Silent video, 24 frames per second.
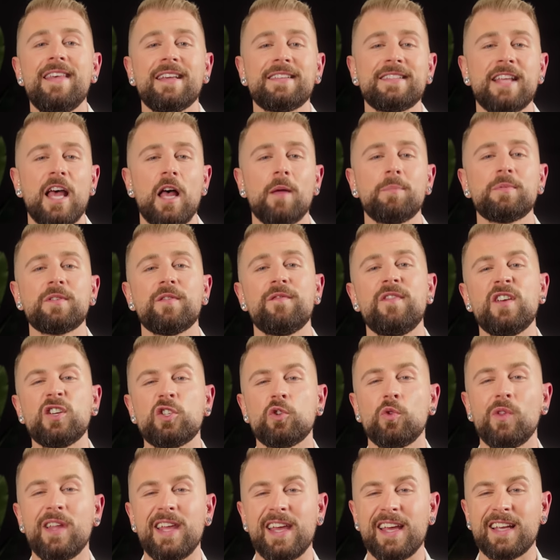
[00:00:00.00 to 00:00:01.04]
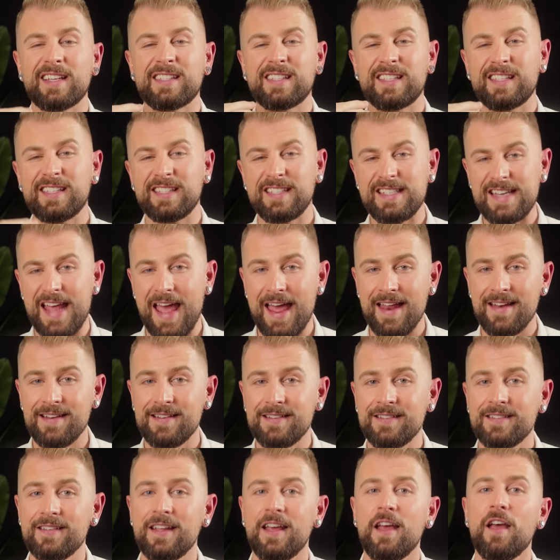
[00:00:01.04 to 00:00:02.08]
This helps visually
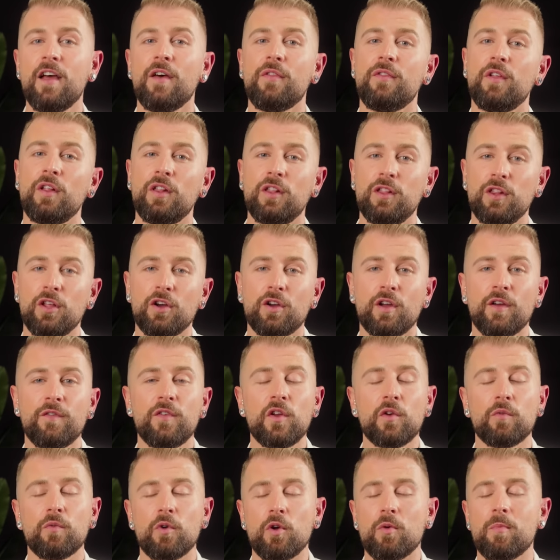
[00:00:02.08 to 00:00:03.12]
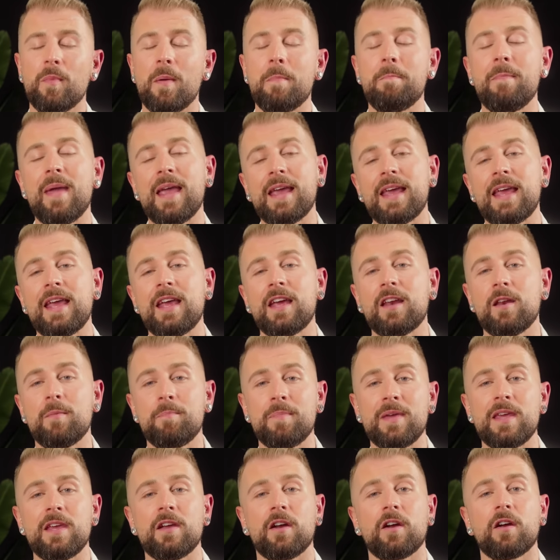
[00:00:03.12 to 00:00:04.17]
extend the look of your room, making it
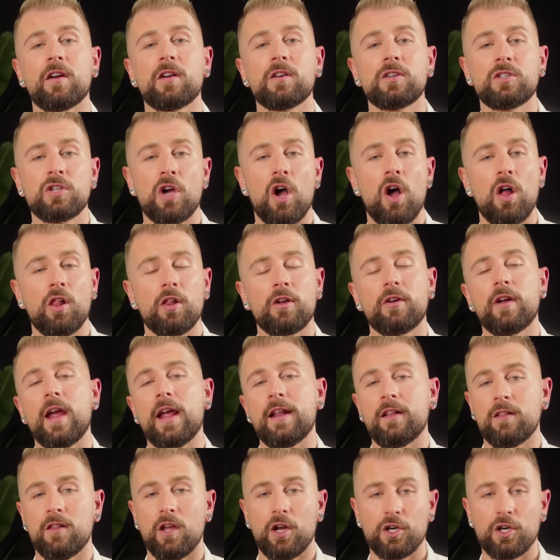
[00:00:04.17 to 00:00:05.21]
appear taller and